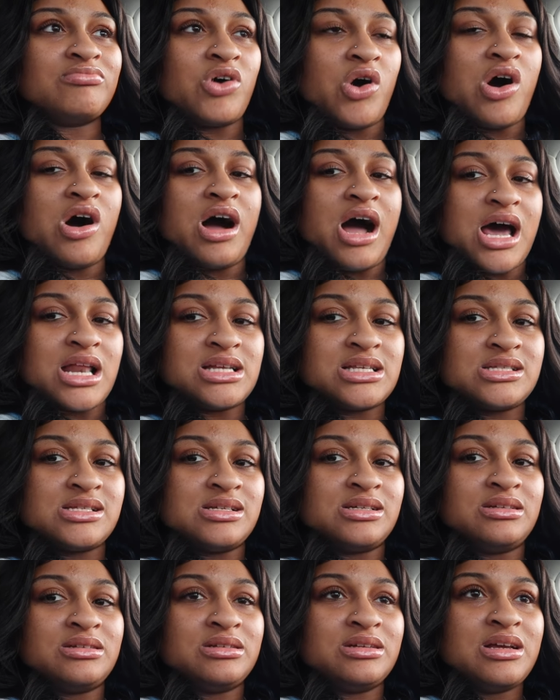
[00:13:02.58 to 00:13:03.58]
All
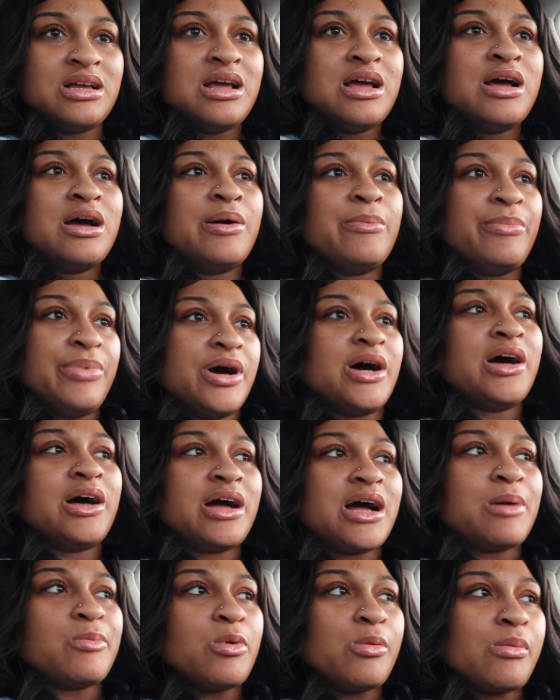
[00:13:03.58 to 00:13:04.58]
honesty. But
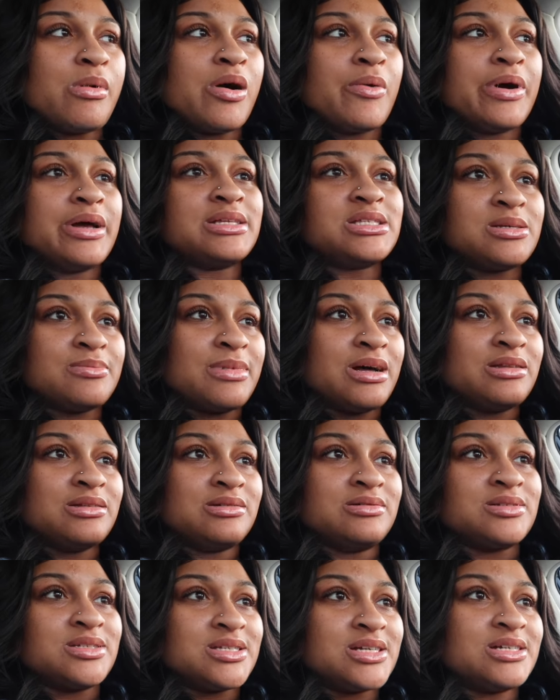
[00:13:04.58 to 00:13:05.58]
I'm on my way to my
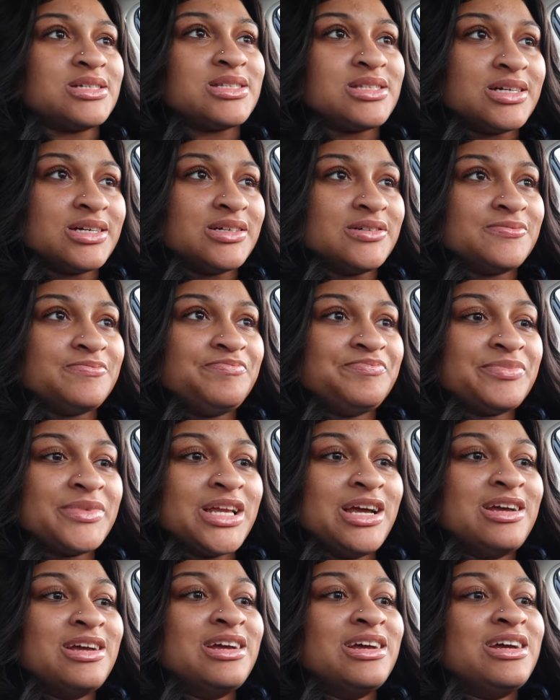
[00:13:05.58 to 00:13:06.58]
little sister.
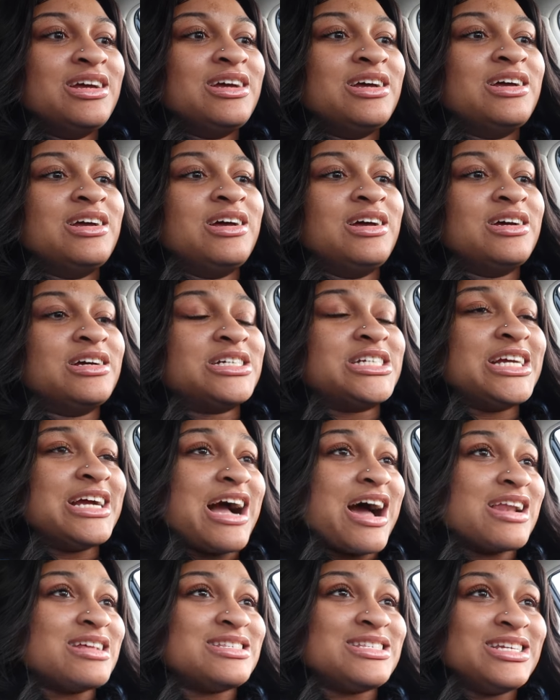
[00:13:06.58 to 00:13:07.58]
She
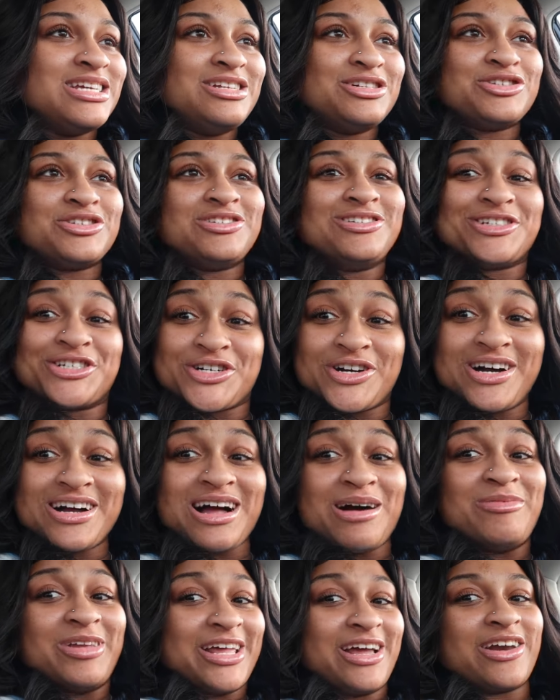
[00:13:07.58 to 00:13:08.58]
got to see the
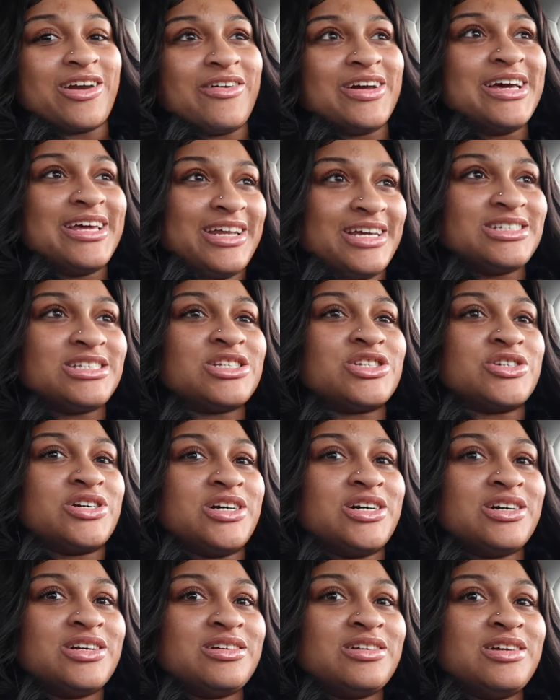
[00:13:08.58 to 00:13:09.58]
truck. I'm letting y'all know it is a
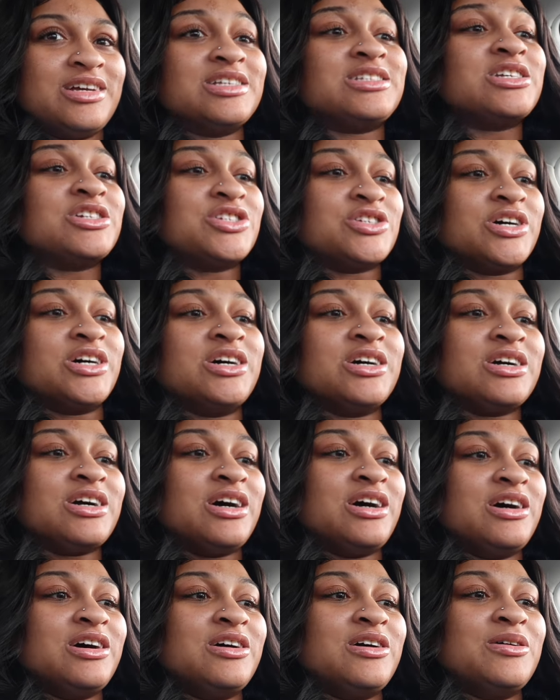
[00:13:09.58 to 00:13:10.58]
truck. It's a truck.
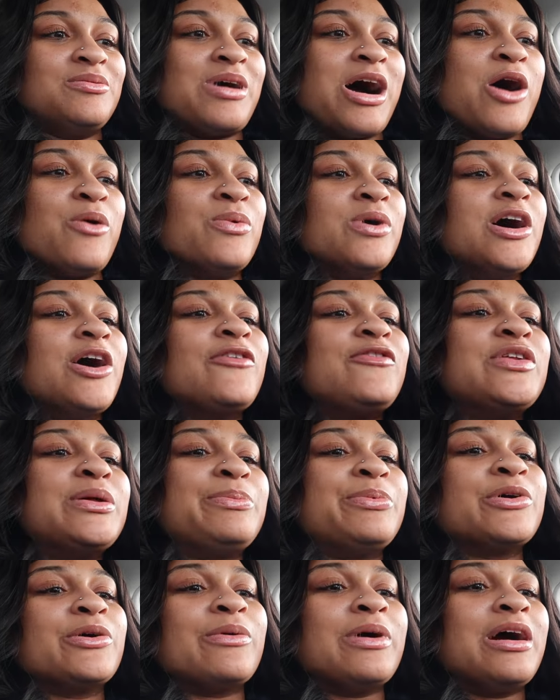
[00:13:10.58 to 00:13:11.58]
I will
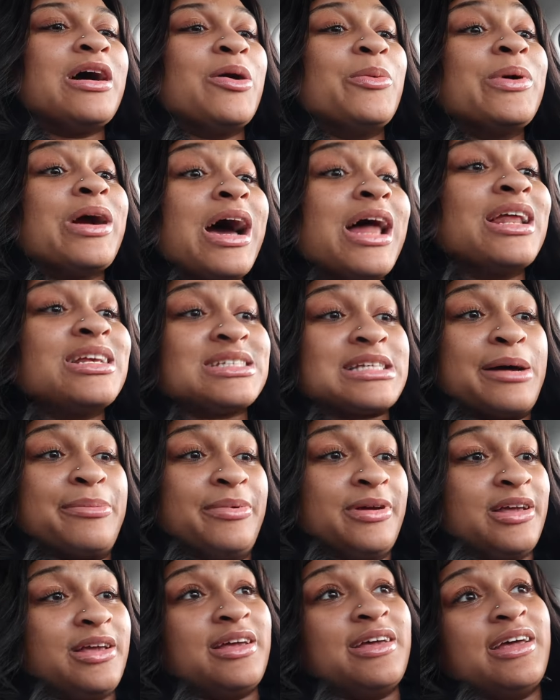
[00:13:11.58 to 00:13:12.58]
flip it around. We got to stop
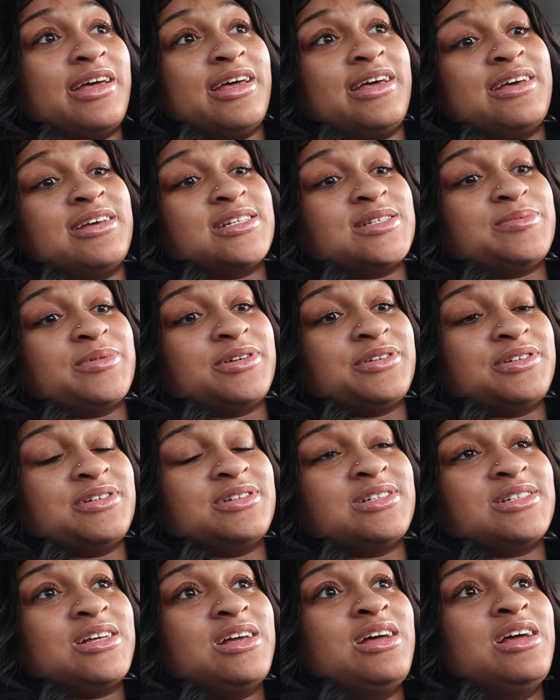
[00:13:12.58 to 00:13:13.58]
and get gas
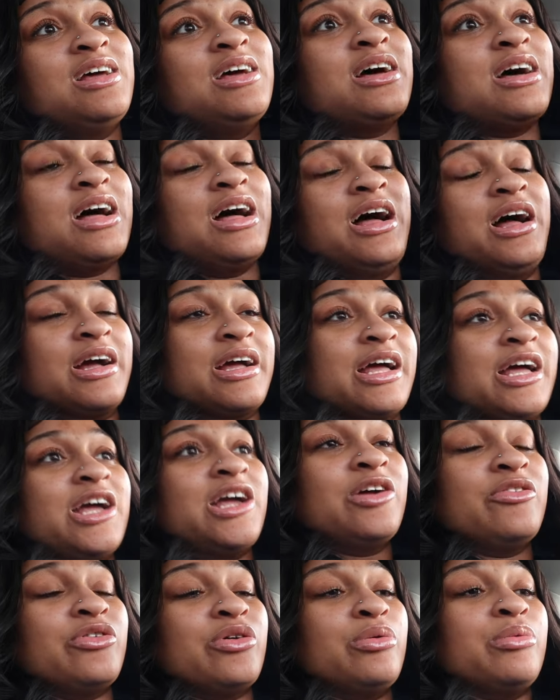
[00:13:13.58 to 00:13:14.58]
because I
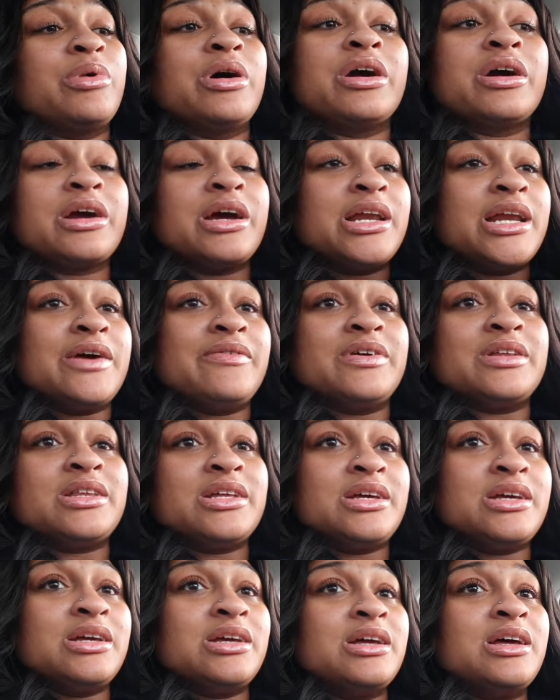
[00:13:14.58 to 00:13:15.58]
came from work and
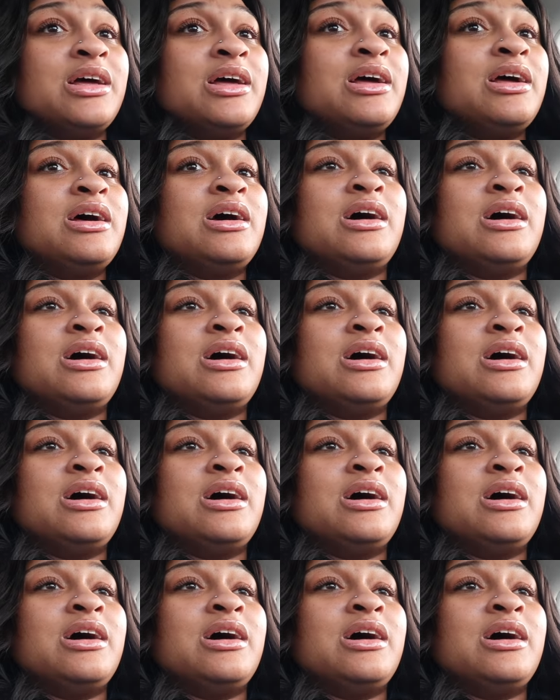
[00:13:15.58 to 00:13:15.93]
everything.